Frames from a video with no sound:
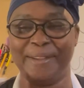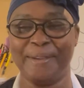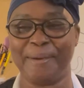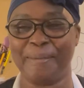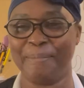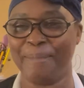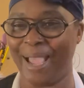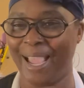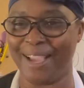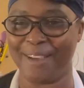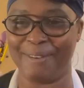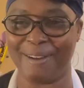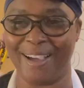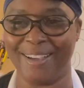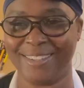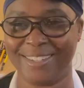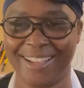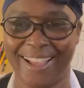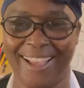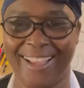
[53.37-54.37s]

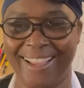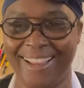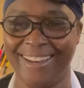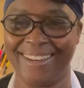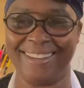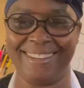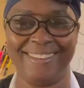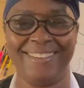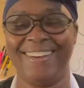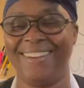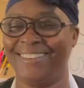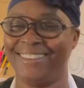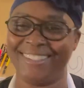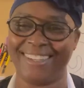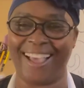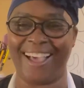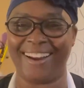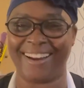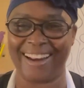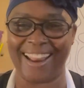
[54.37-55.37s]
background, so I had to,
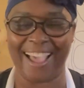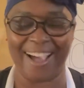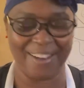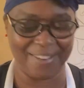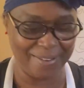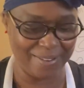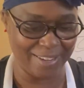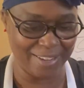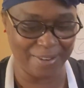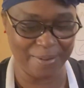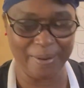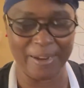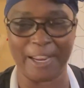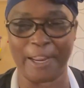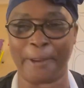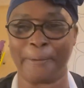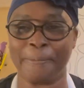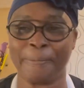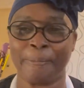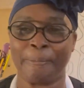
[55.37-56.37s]
shout it out real
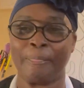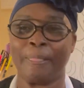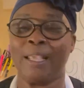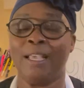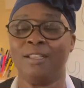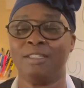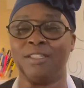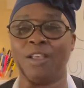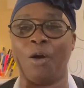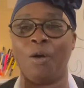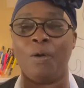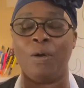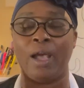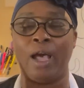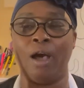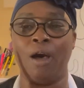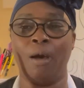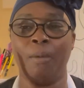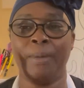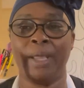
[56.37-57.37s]
quick. So
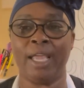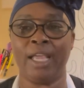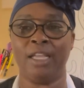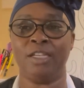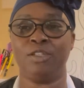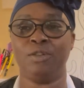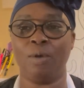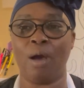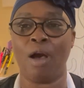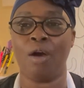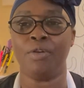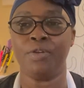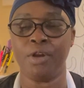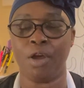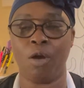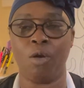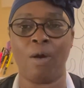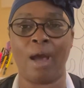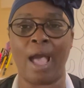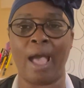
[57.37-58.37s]
as you all
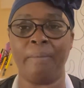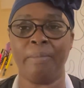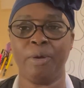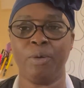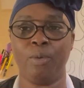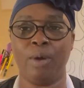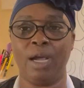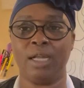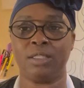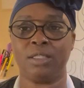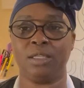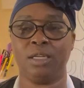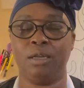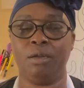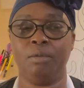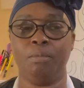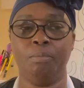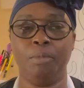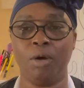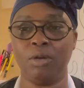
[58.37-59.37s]
know, I've been
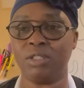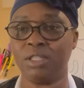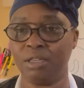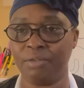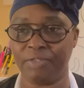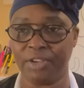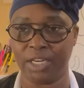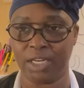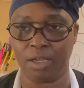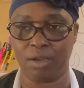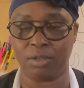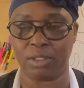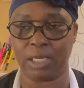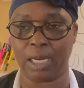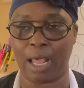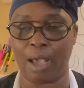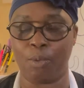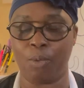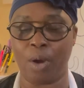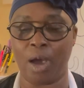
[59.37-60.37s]
watching, most of the videos that
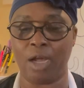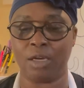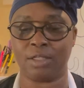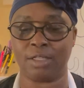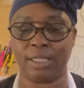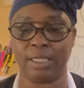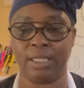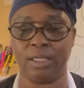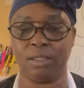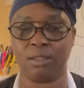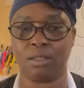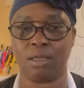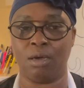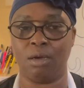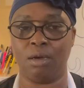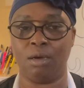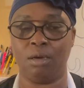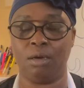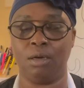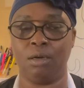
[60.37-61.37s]
I watch is
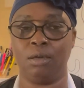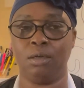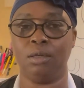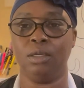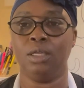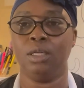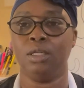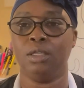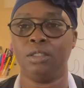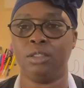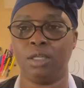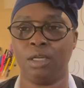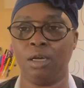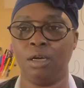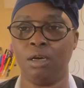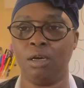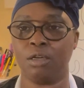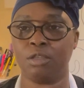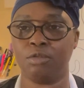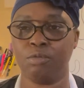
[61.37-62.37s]

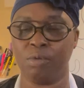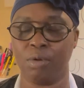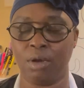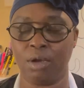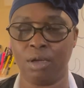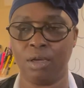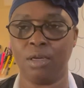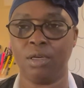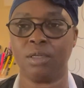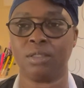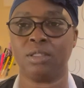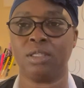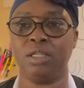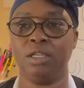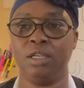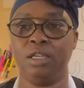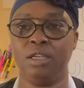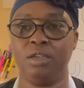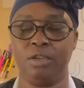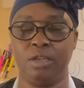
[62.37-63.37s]
Tug's Rugs.
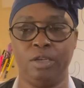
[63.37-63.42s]
He,